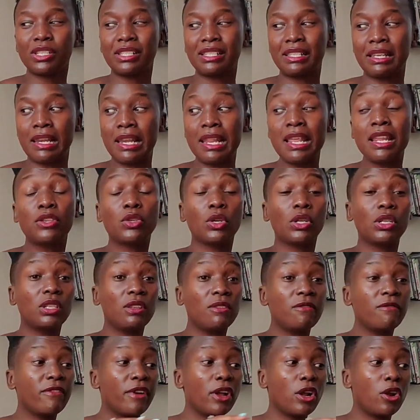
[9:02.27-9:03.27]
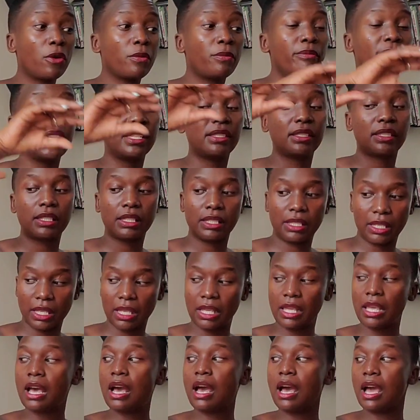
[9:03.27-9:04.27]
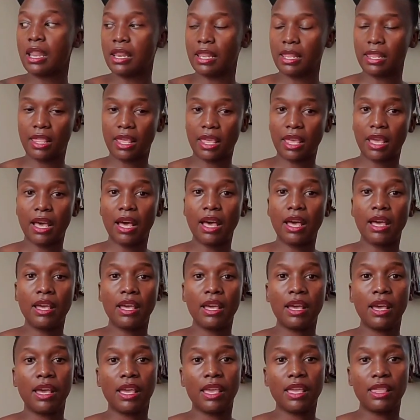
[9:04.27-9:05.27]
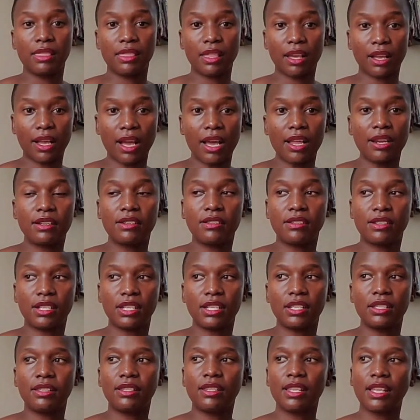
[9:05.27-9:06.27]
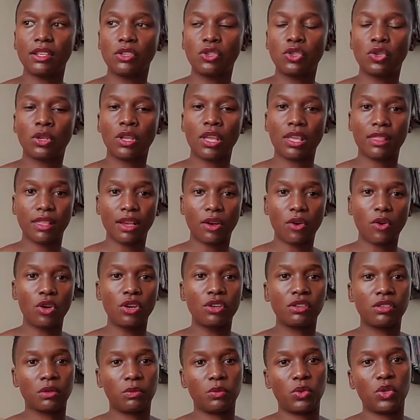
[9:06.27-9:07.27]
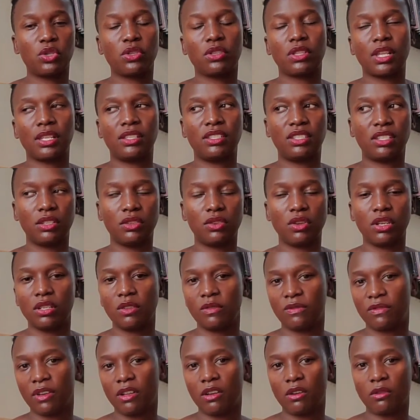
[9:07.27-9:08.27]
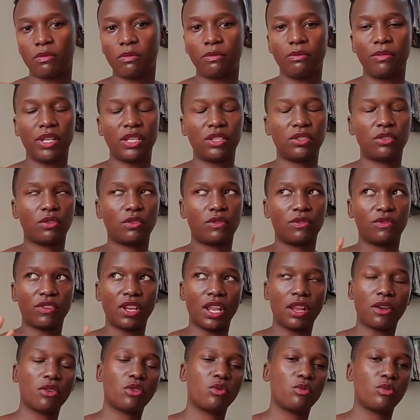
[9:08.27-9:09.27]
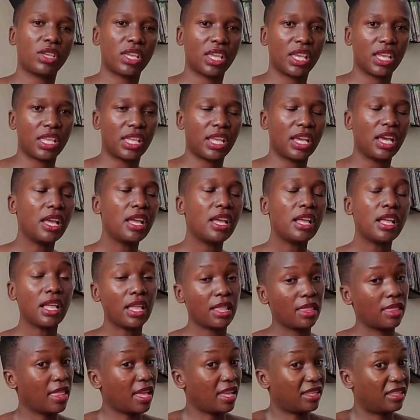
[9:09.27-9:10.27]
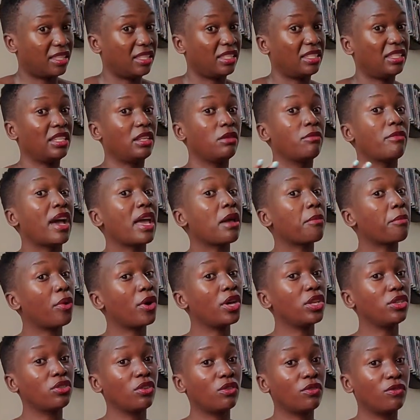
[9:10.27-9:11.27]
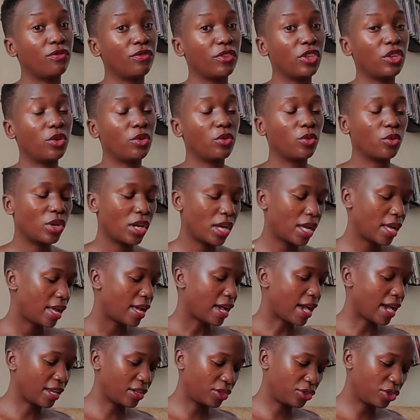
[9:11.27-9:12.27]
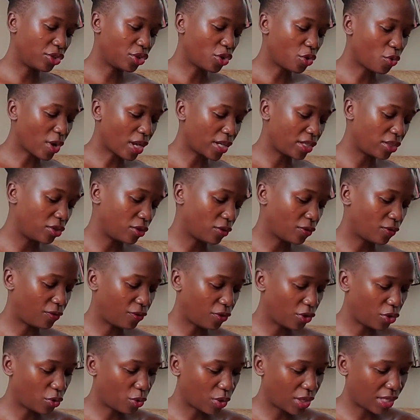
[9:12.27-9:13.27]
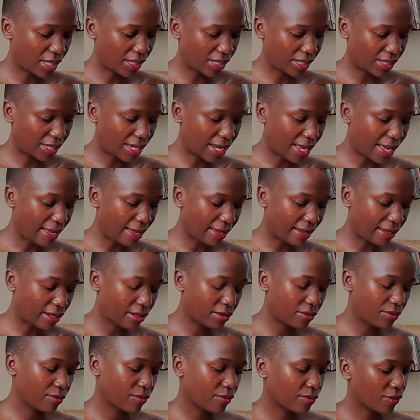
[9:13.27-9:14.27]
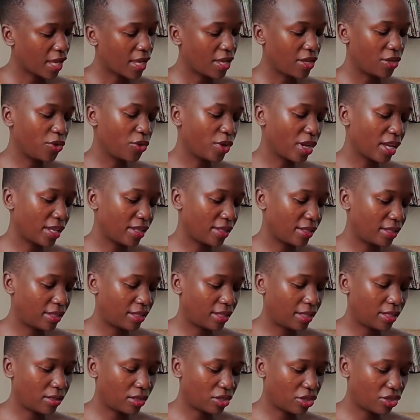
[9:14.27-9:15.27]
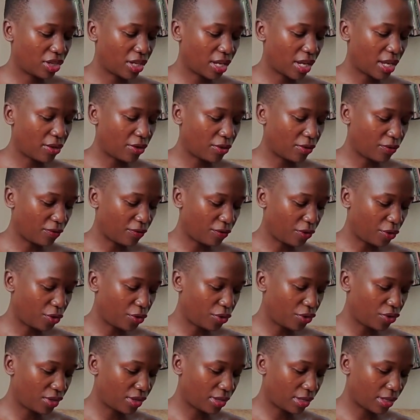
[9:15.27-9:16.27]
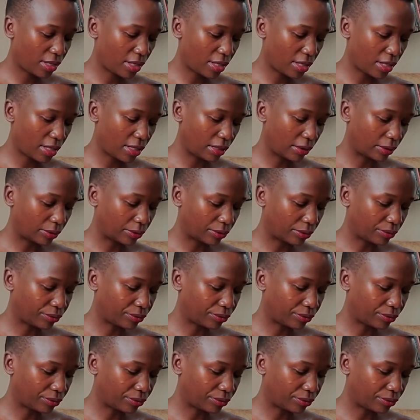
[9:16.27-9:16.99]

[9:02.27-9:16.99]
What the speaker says: little developments here and there in the country, they together contribute to the general development of Nairobi, Kenya. That is in my point of view. I don't know what your view is like. You can still share your views. And